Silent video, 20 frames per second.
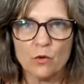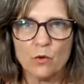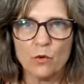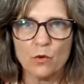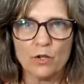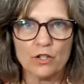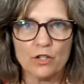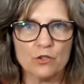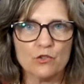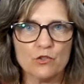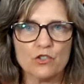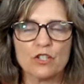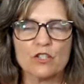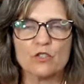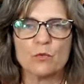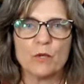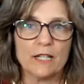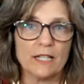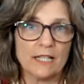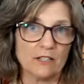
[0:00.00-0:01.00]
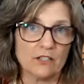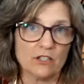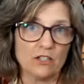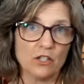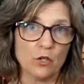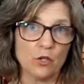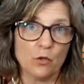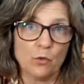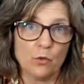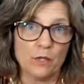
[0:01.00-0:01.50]
or you just want to get to
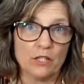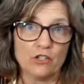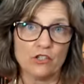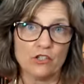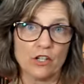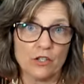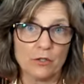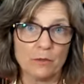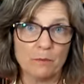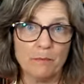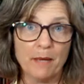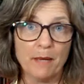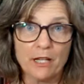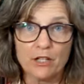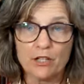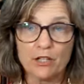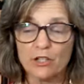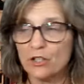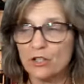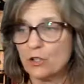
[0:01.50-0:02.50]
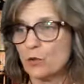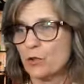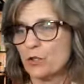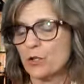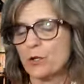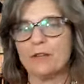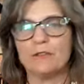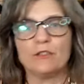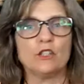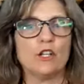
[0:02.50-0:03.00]
know each other better, or
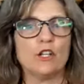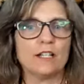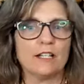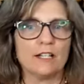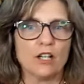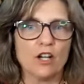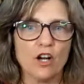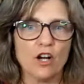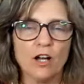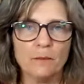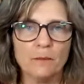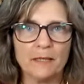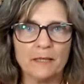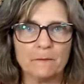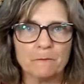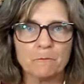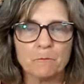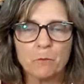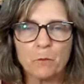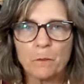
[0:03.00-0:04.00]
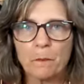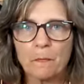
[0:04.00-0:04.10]
you have a lot in common.